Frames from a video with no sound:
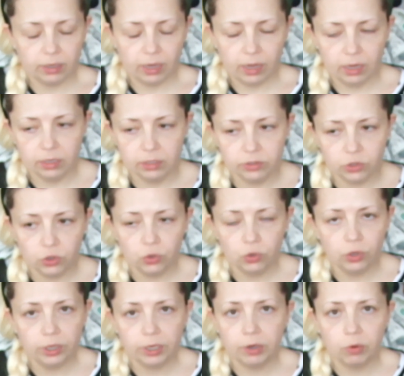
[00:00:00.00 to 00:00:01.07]
and
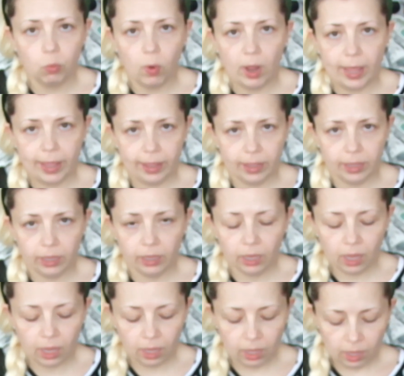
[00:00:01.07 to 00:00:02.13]
unique way,
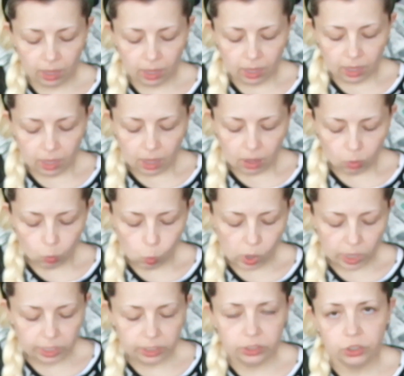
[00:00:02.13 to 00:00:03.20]

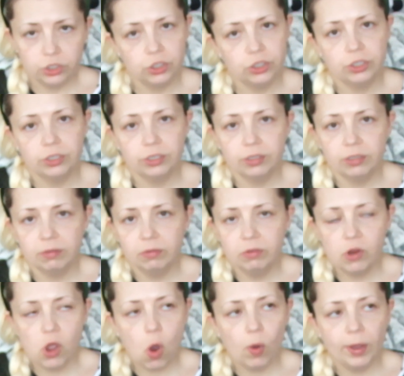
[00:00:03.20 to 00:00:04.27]
which
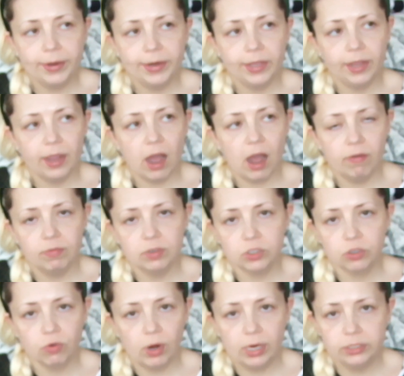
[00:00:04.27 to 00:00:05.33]
no any other
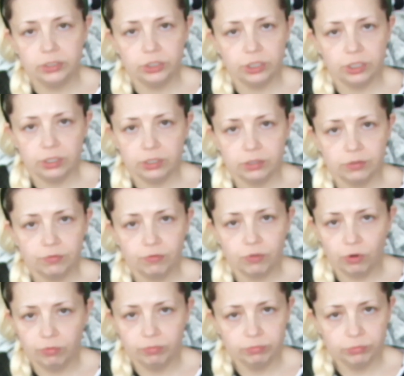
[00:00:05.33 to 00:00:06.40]
scrunchies
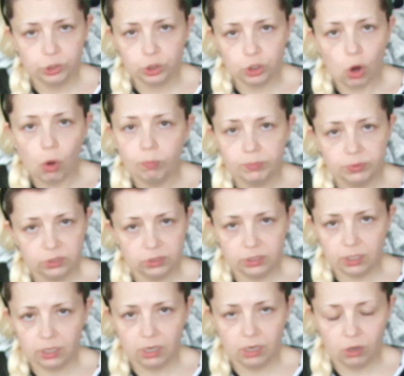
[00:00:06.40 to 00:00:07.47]
from shops
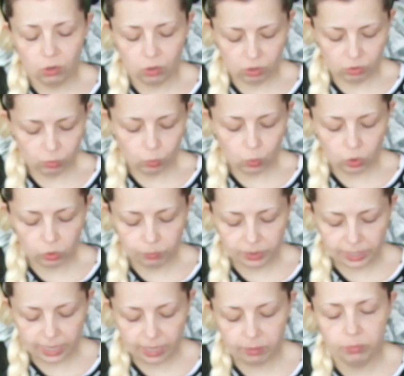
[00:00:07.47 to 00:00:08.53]
would
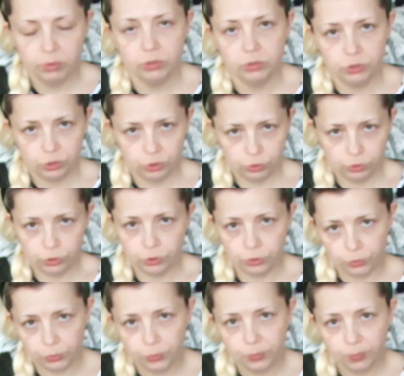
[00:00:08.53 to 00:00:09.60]
be able to do.
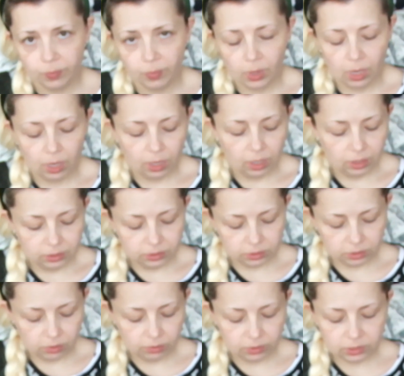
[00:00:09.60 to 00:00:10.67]

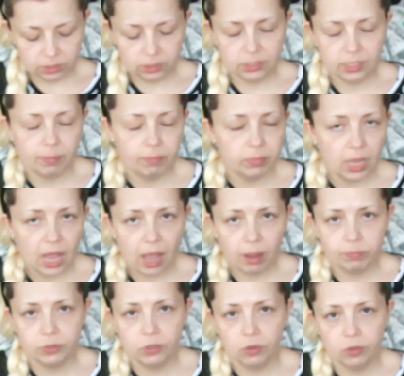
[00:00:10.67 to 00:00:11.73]
So this is
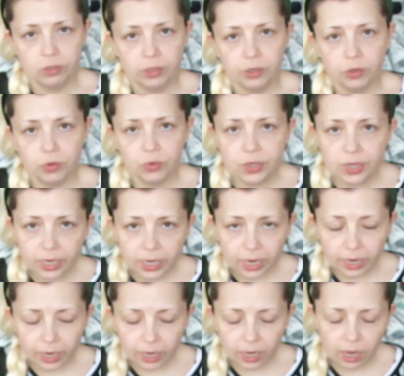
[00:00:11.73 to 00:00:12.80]
absolutely
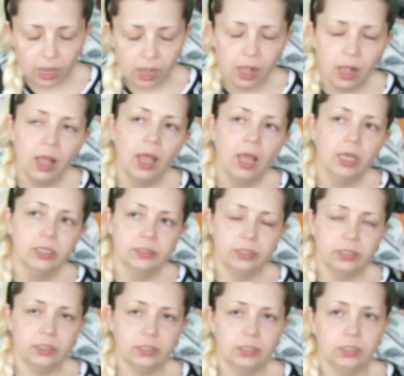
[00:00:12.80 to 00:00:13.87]
unique.
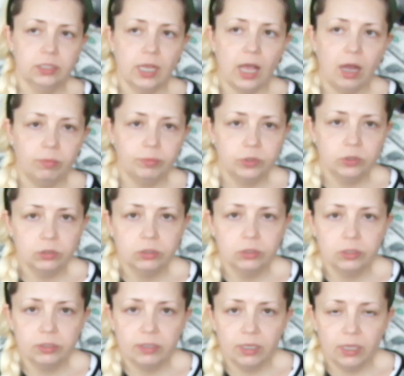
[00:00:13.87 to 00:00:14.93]
This is
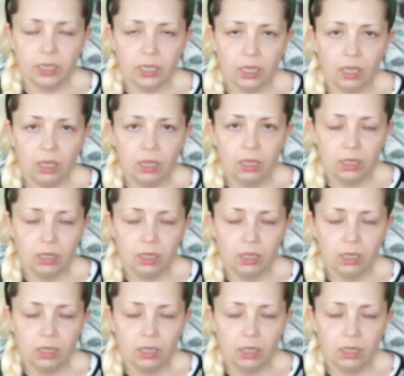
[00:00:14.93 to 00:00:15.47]
absolutely